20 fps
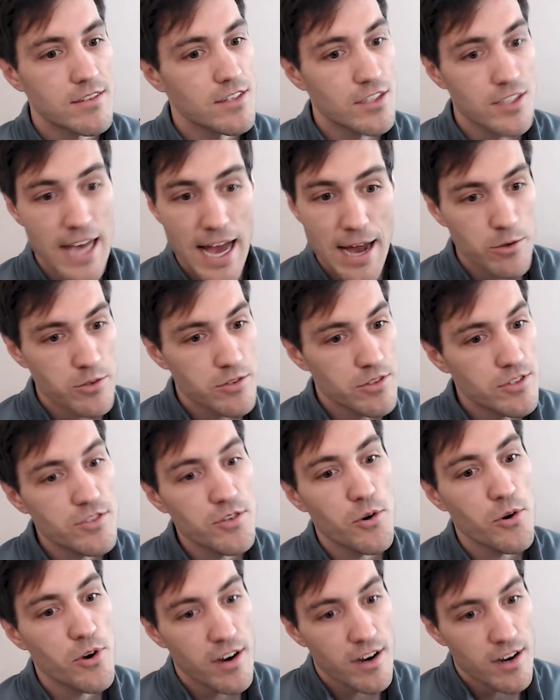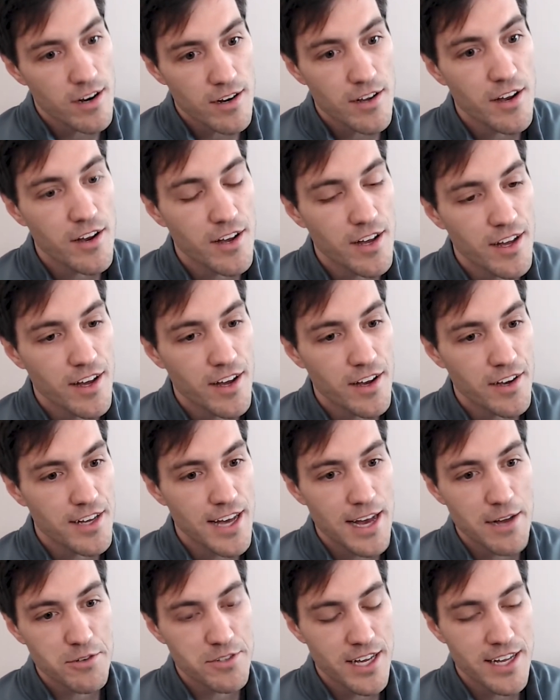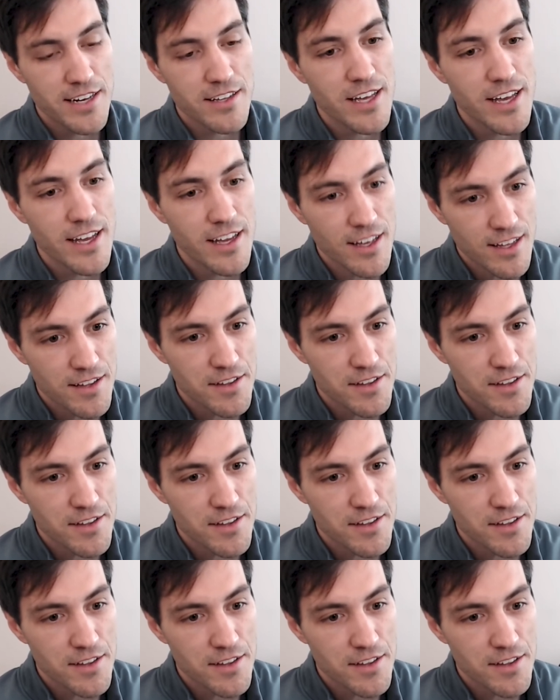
cloud store, a cloud data lake.